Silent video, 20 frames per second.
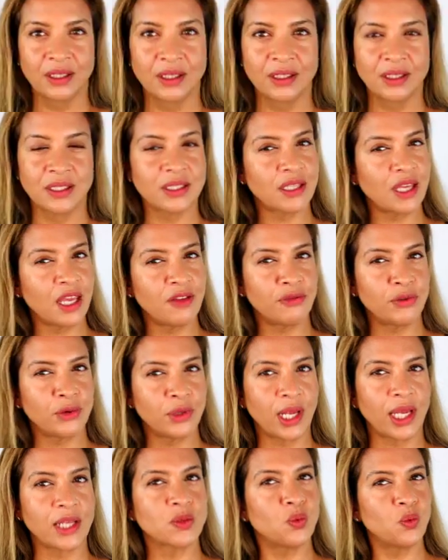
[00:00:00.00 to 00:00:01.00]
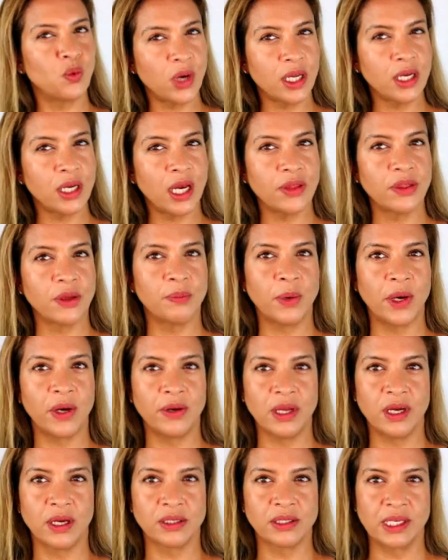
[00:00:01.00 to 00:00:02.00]
The scaphoid has one other
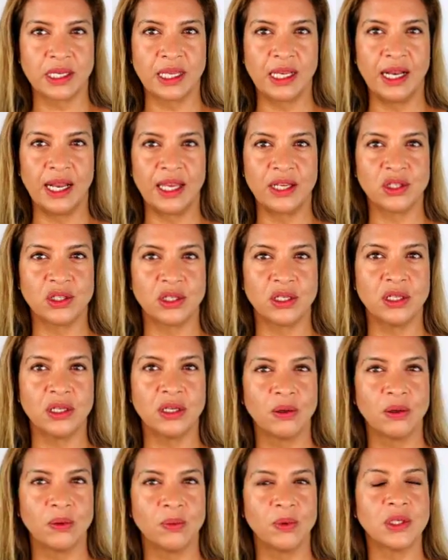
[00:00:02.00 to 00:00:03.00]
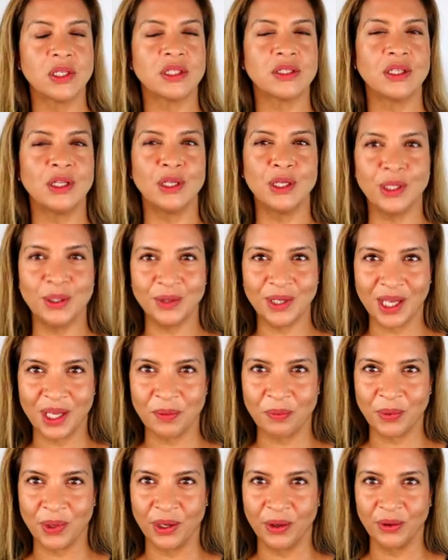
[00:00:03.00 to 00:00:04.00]
bony articulation, which is the
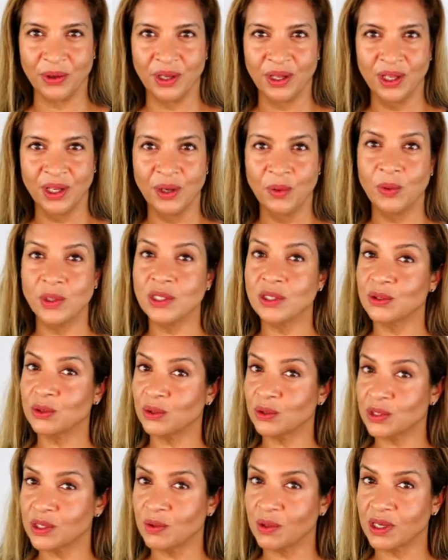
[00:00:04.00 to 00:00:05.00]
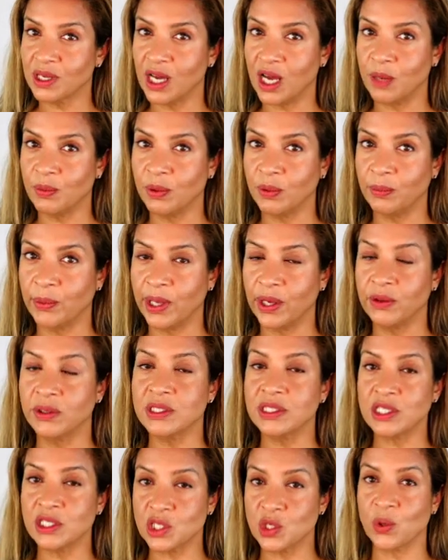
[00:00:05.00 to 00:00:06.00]
lunate bone, which is also a carpal bone
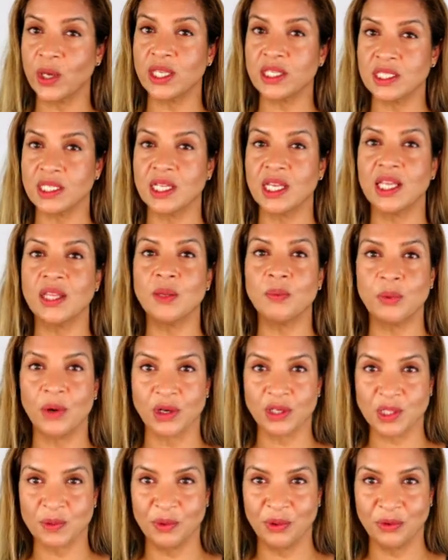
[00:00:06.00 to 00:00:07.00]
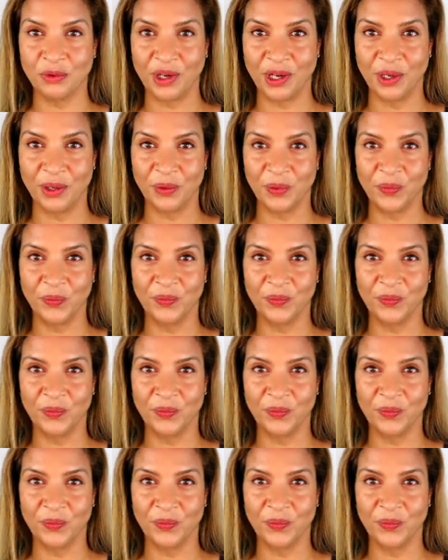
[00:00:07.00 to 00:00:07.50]
situated in the proximal row.